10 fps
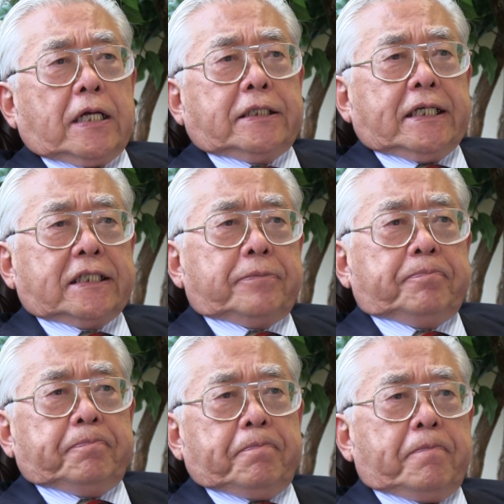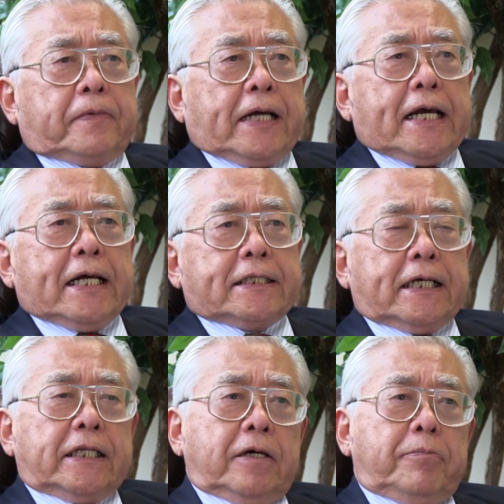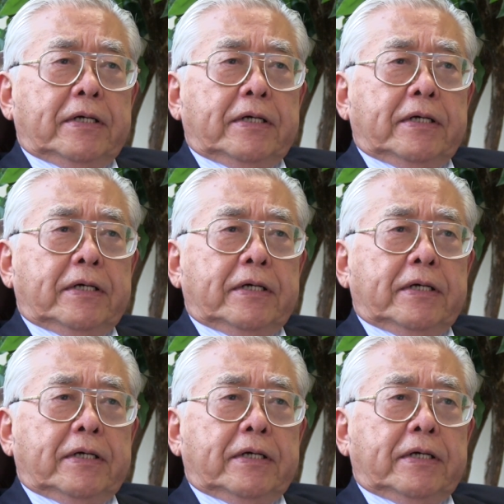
This data center